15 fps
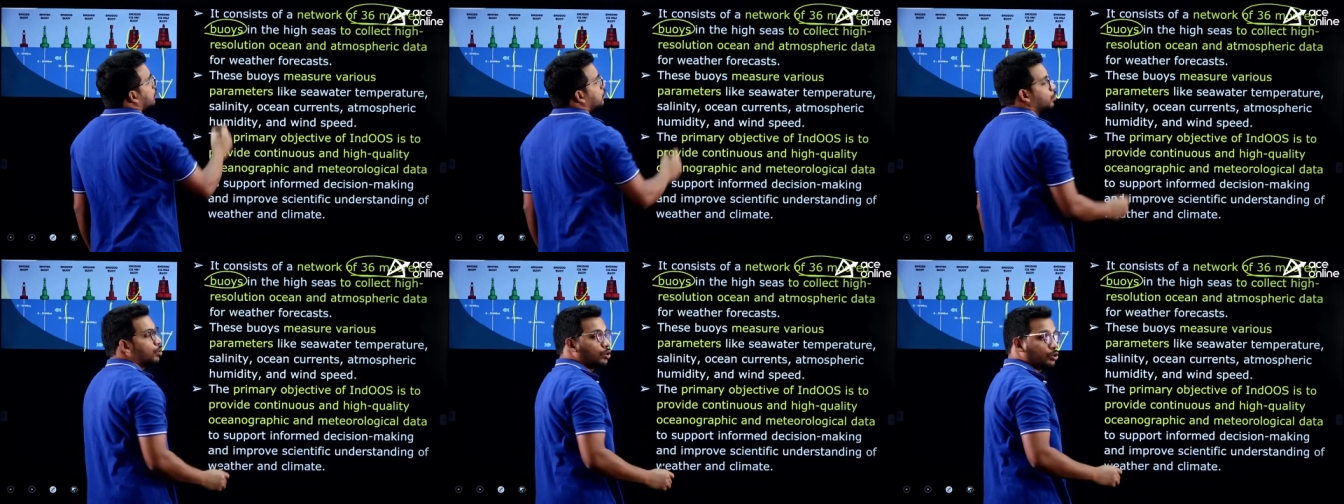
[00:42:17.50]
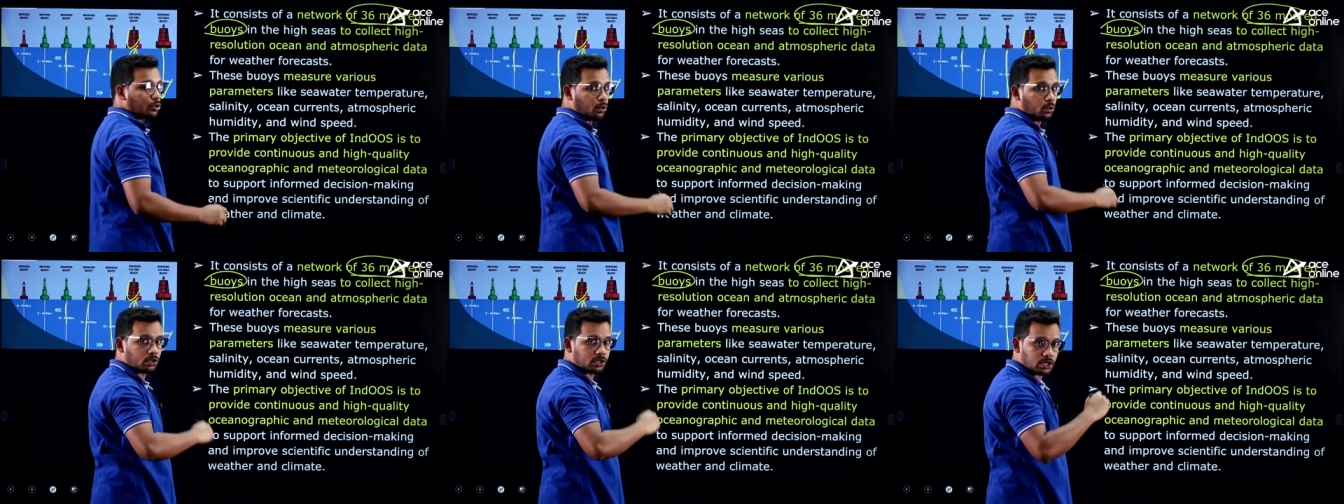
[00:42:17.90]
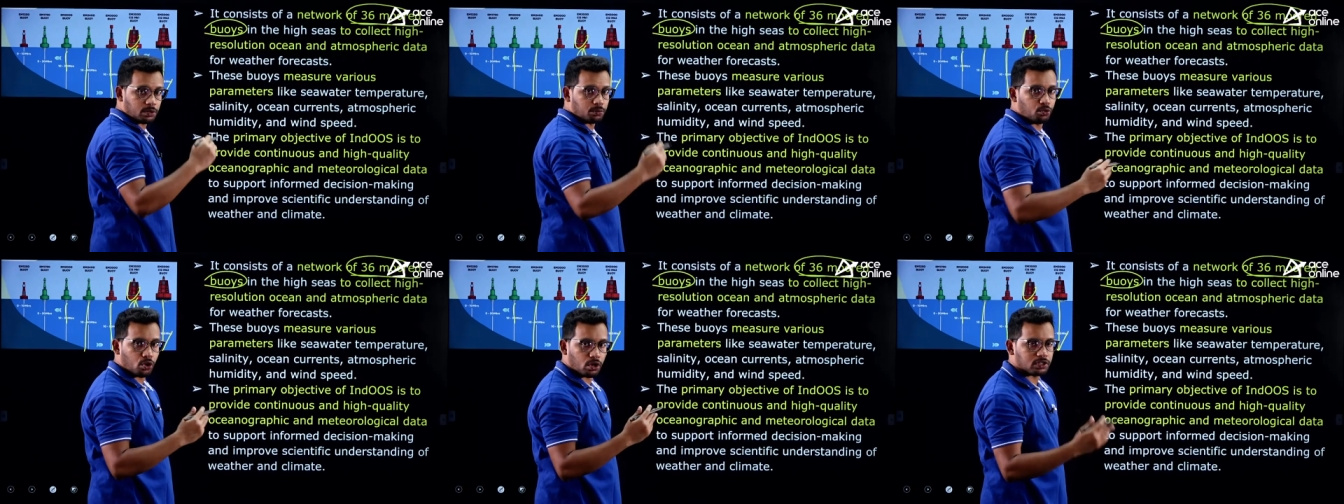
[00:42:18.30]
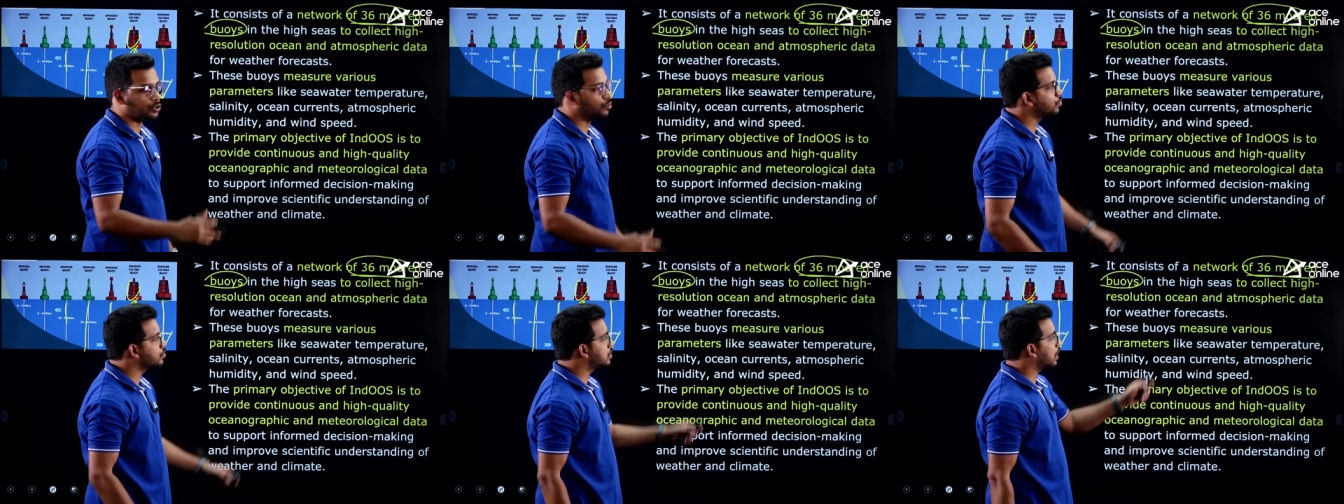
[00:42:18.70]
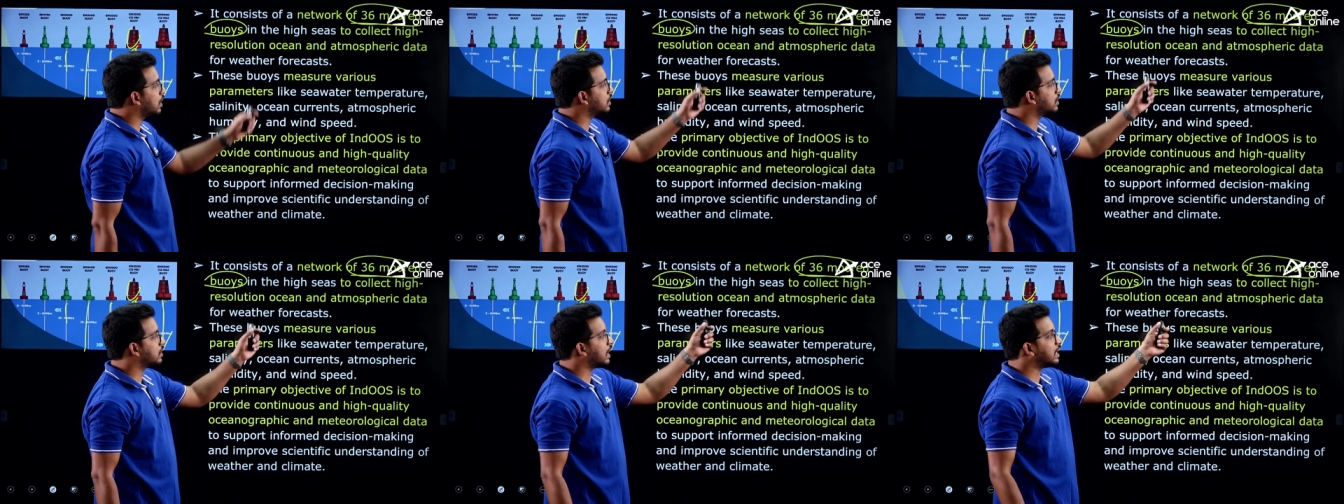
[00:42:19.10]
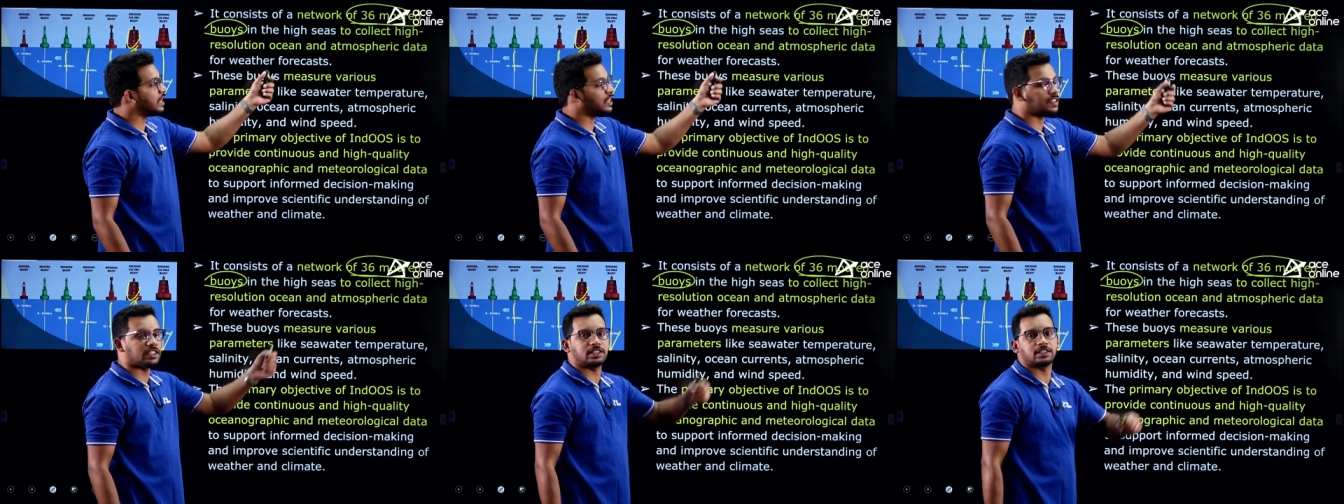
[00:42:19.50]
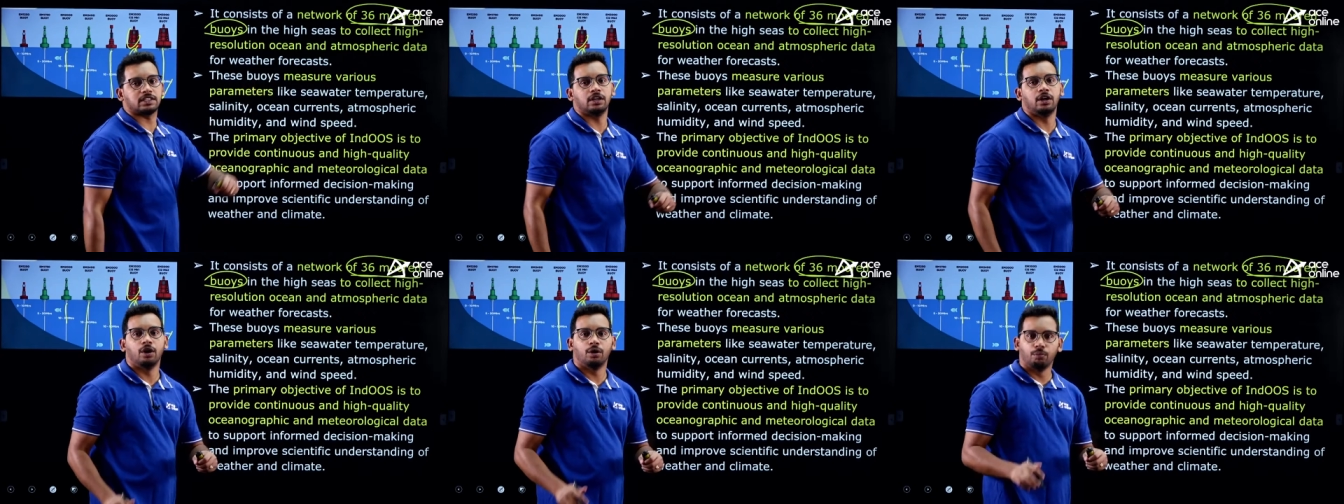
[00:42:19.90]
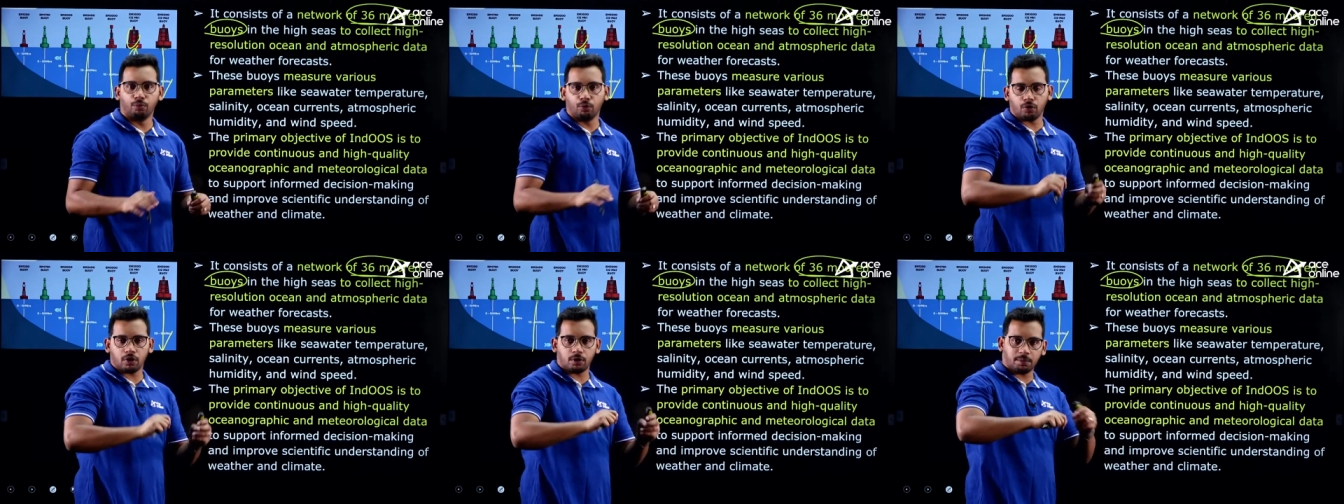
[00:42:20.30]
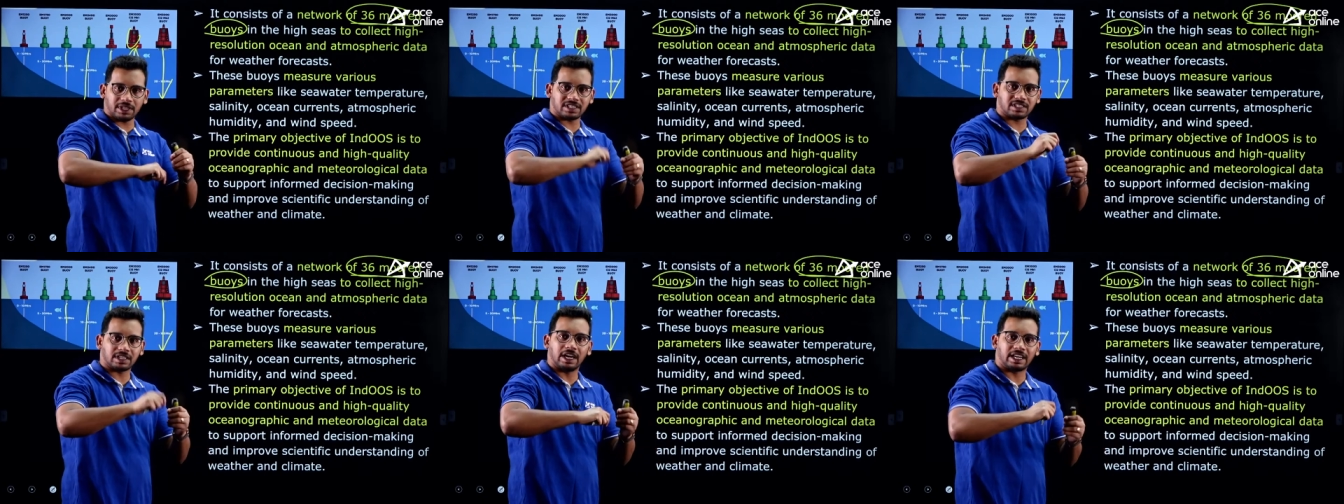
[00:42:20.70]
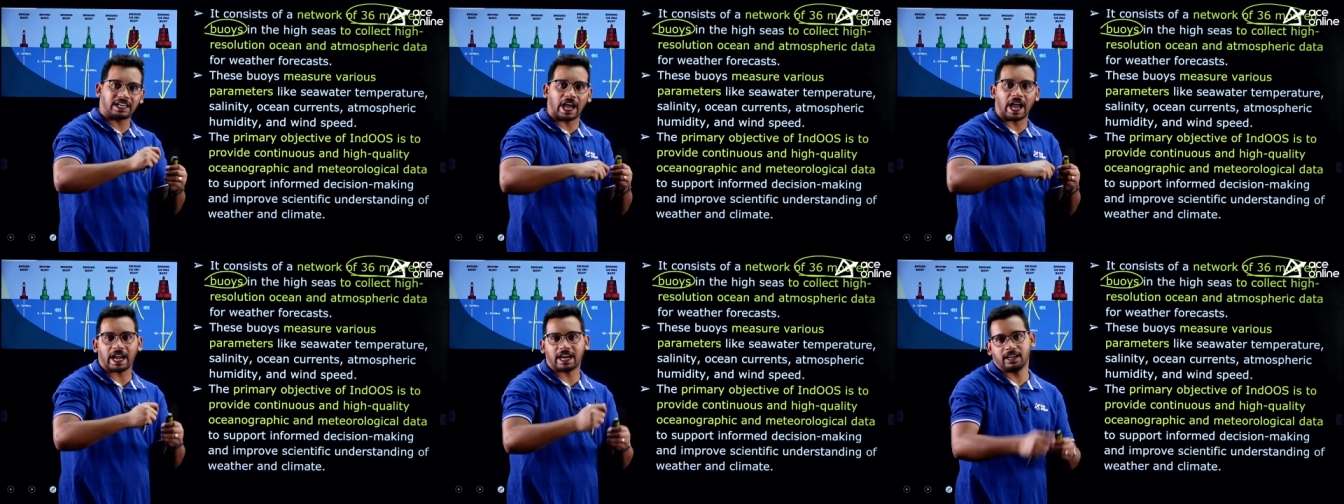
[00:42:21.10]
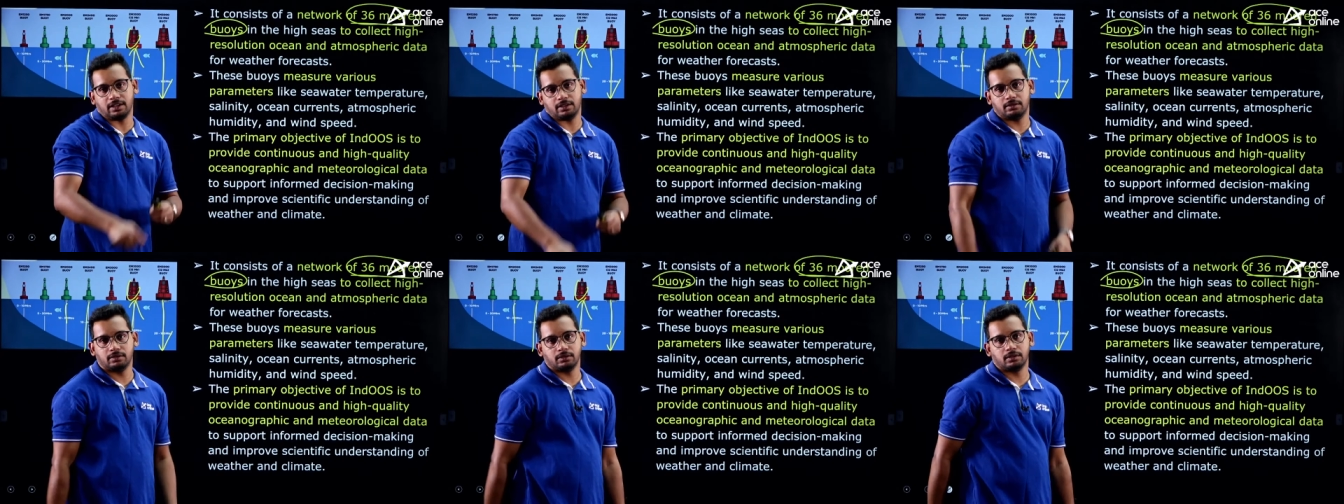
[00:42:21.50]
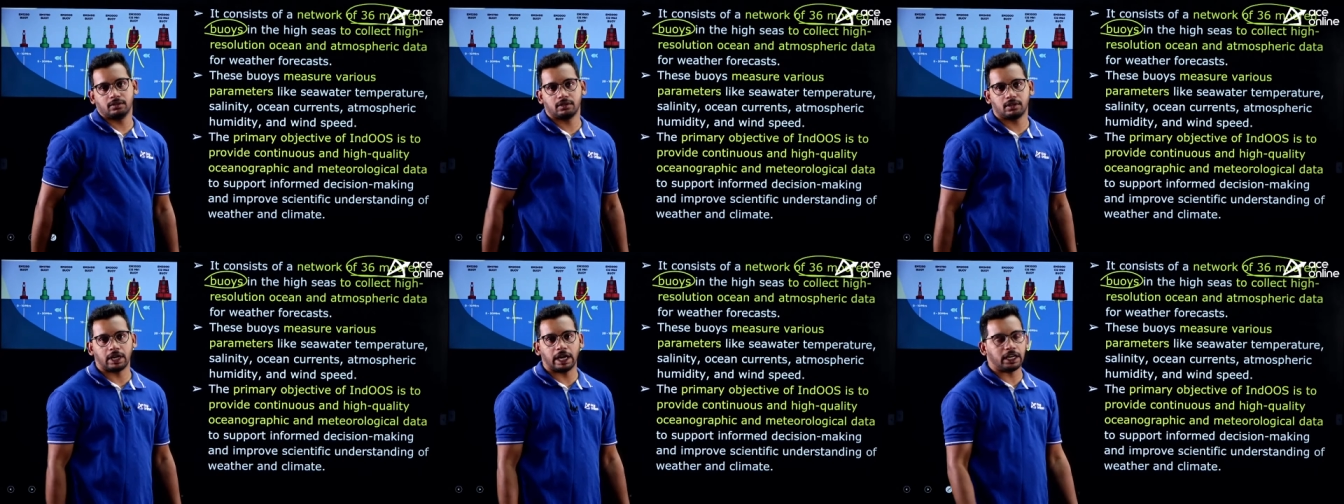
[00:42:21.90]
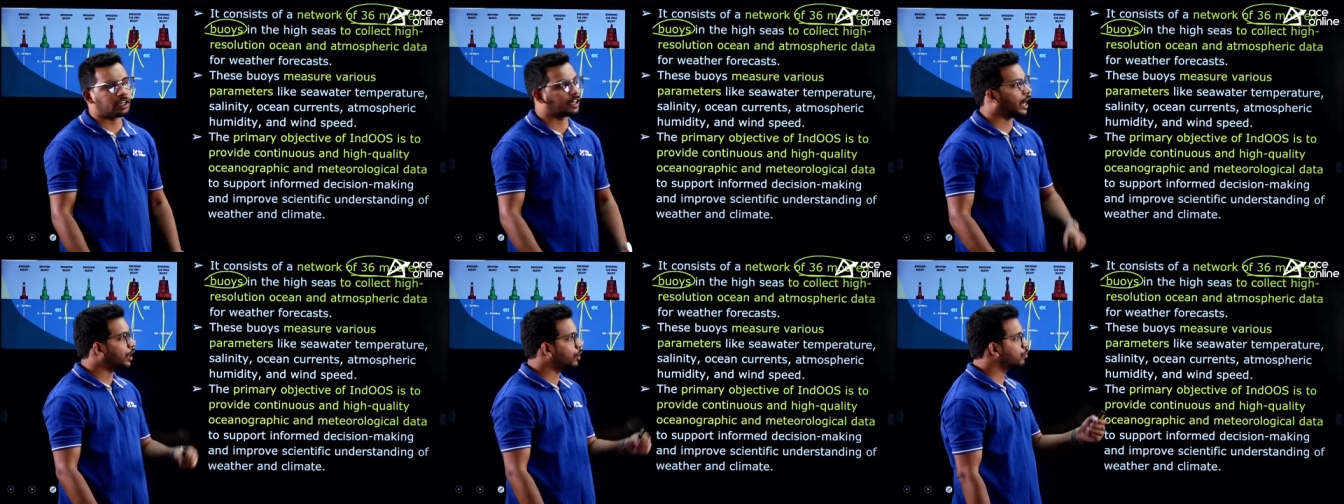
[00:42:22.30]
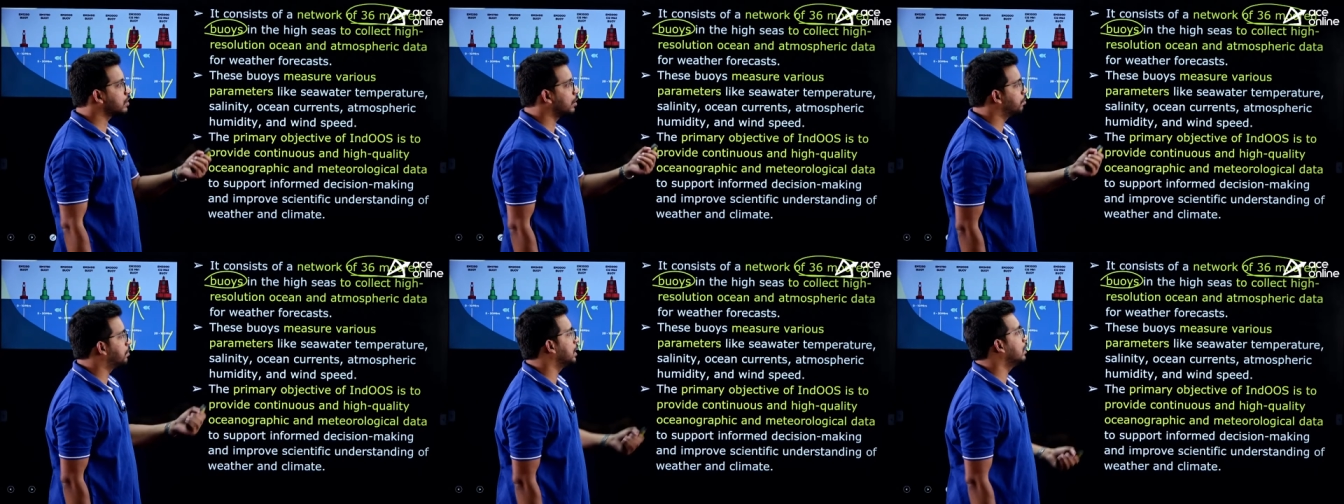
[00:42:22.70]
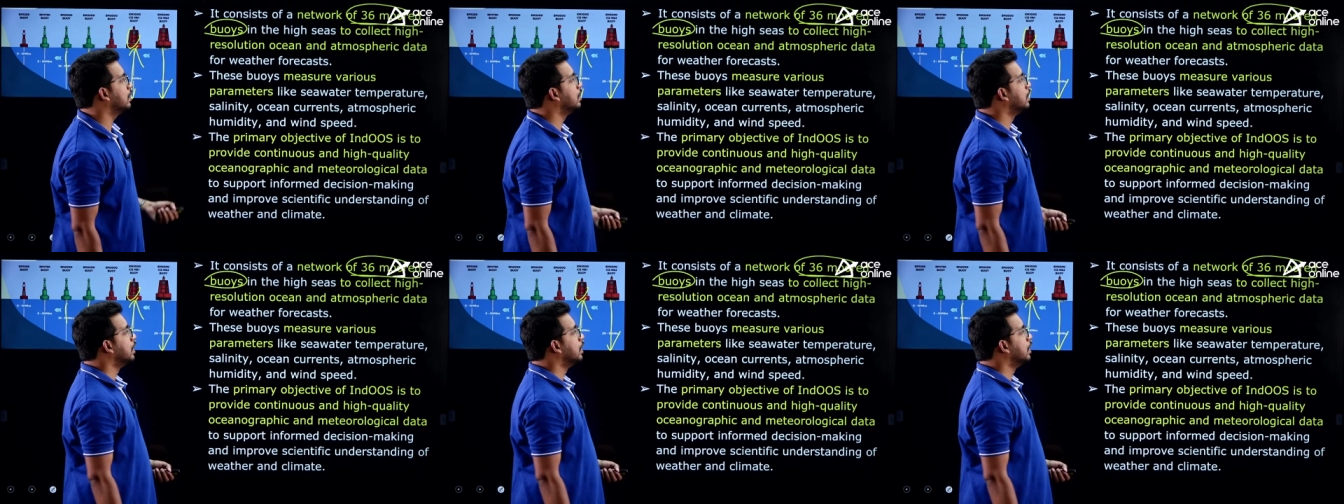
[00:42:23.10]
So, the total buoys used are 36 moored means tagged right tied to something.